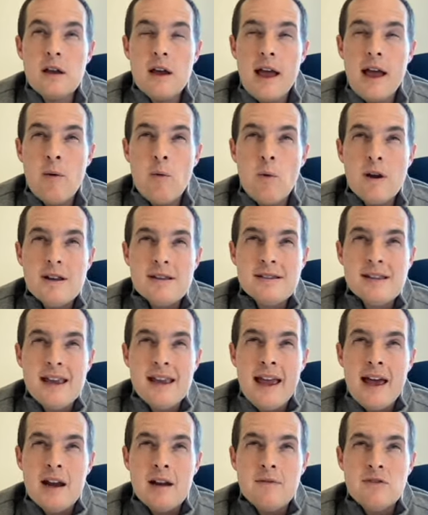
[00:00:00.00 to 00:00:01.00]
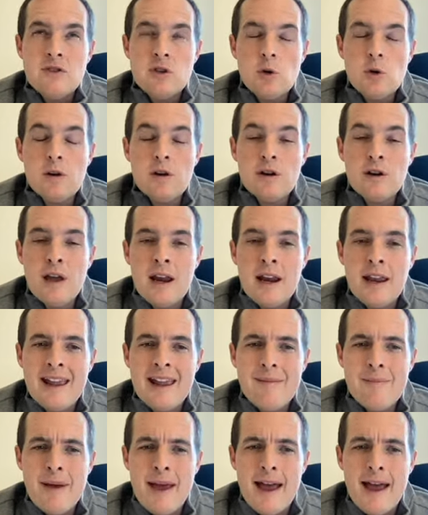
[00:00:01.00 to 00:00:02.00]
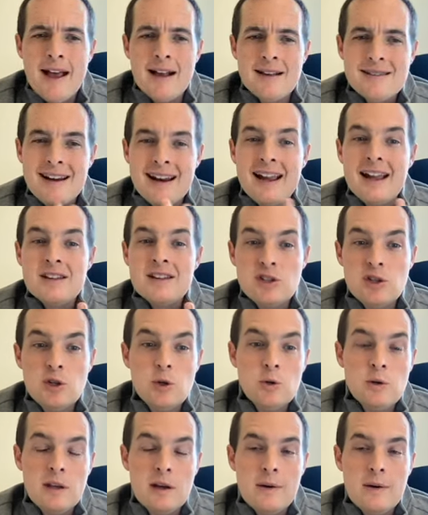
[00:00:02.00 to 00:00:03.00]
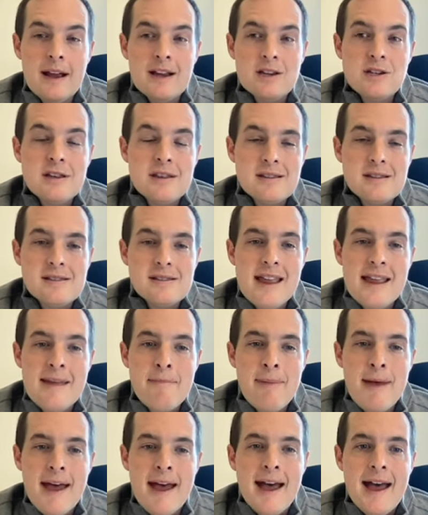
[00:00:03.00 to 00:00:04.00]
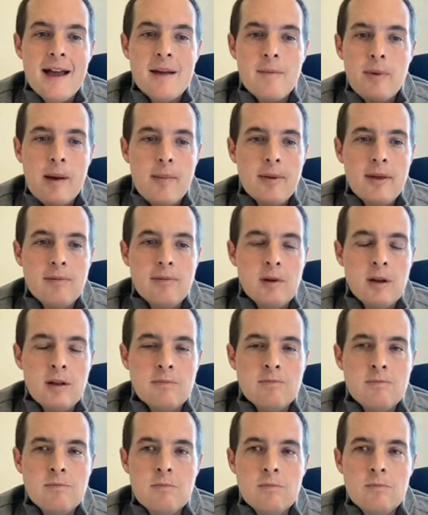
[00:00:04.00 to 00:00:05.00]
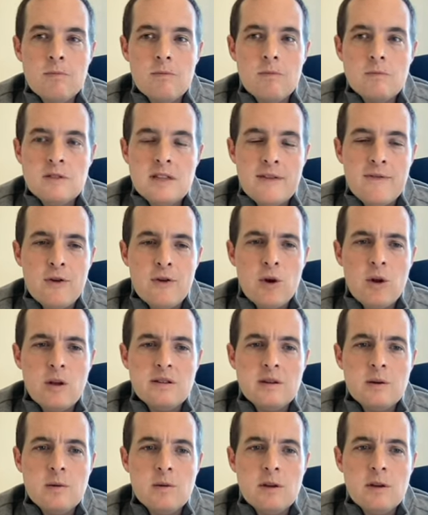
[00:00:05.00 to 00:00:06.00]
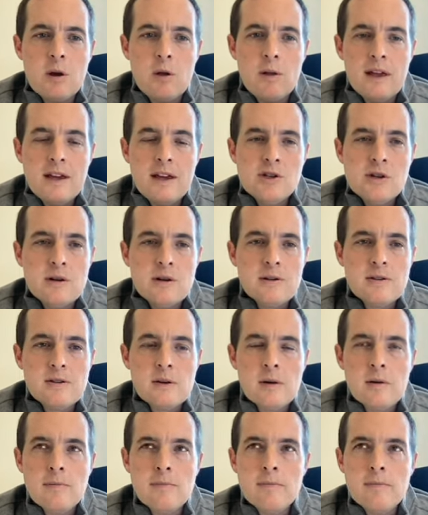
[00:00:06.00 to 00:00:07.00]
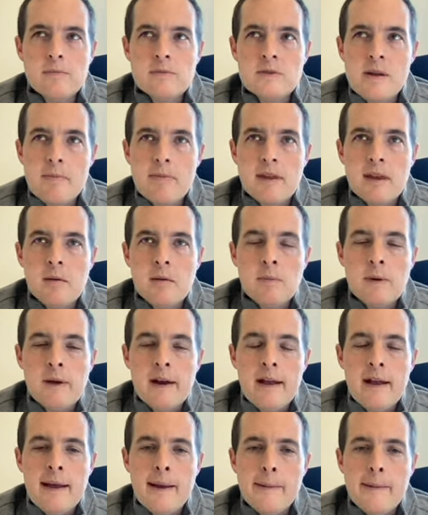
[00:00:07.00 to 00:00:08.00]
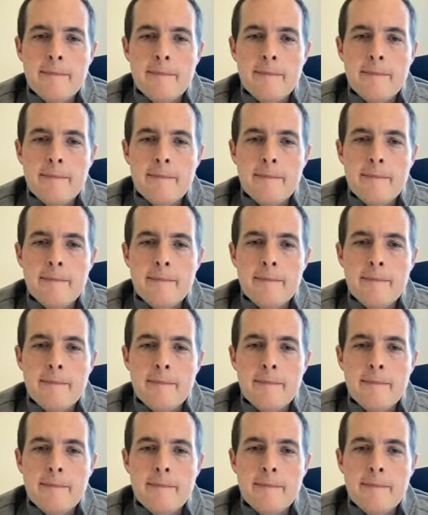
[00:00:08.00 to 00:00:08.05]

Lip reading: I want to say, out of 288 packs, and I got two. They were actually in the same pack, probably a difficulty with collation or something, but